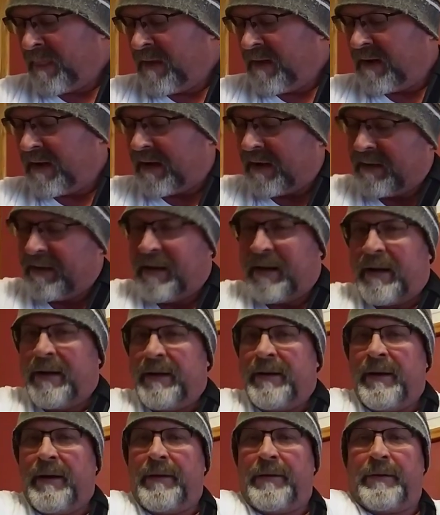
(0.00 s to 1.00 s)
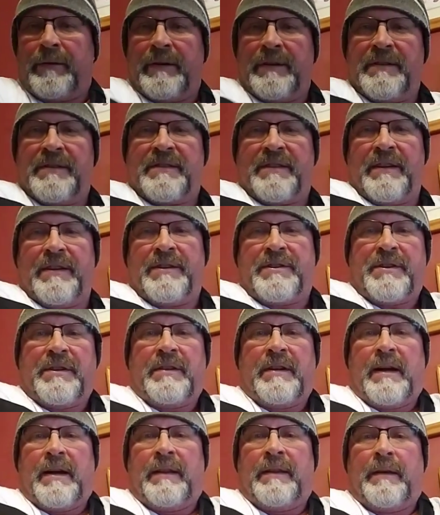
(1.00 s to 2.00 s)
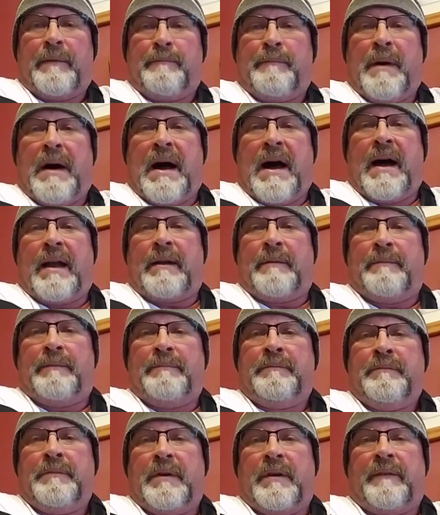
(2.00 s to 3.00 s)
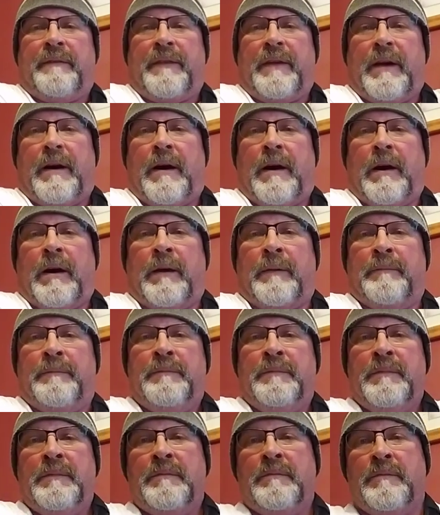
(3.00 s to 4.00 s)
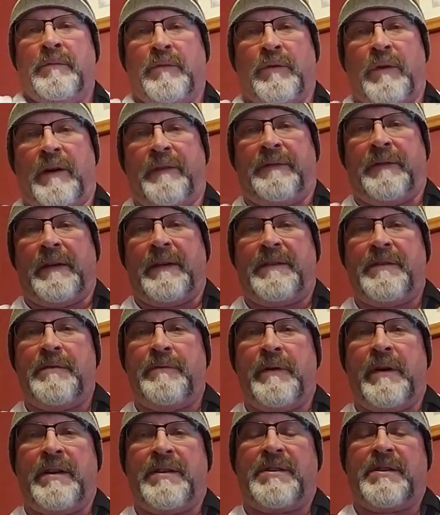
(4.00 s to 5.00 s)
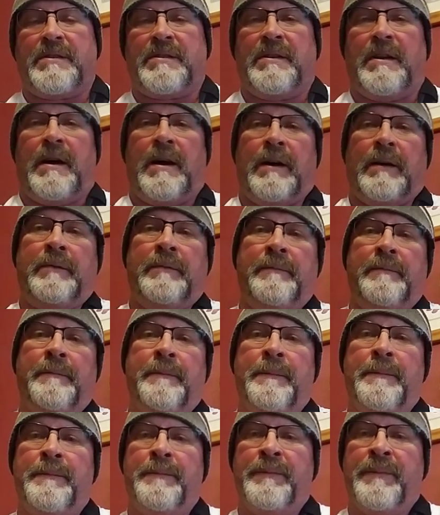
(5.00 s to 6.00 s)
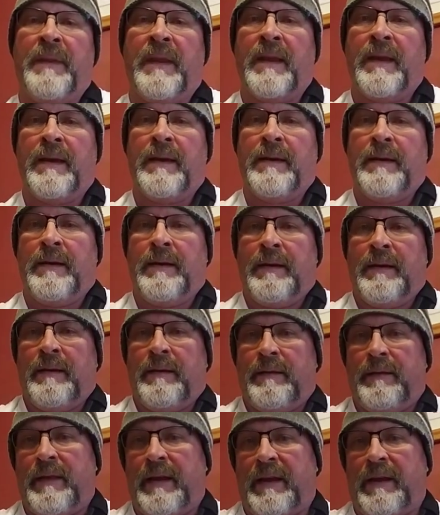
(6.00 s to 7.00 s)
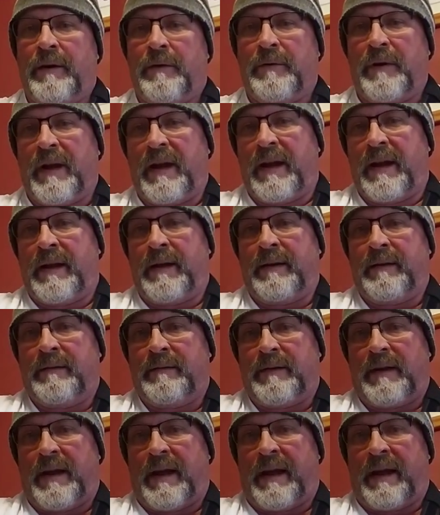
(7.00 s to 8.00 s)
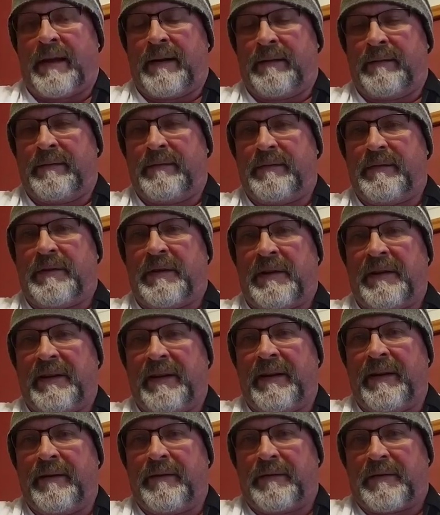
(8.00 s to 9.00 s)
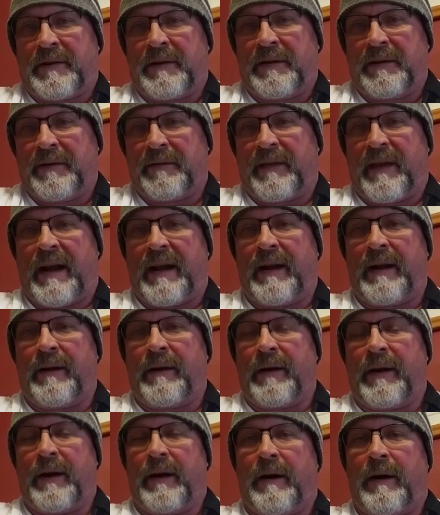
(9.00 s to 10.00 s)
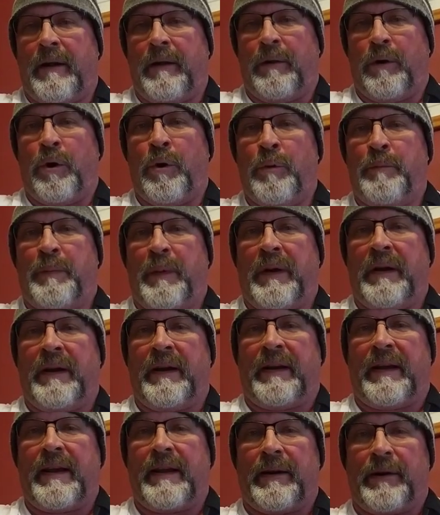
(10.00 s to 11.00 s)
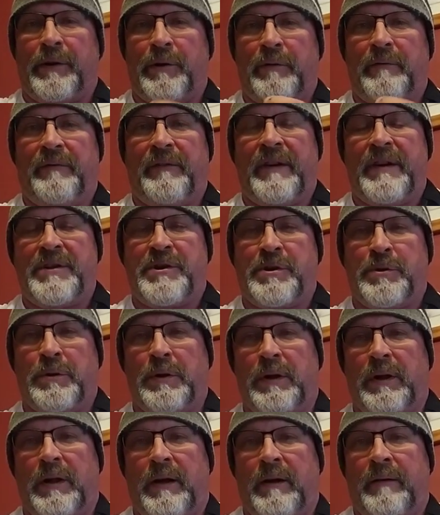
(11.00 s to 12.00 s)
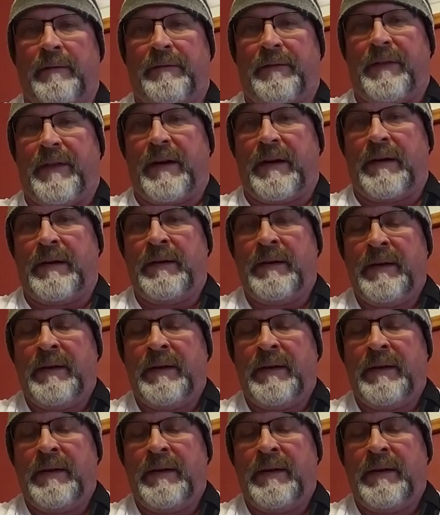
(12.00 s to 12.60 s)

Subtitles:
and then another incision on the bottom of the arm, roughly 2 inches long. They go in and clear that area all open and get a good visual of the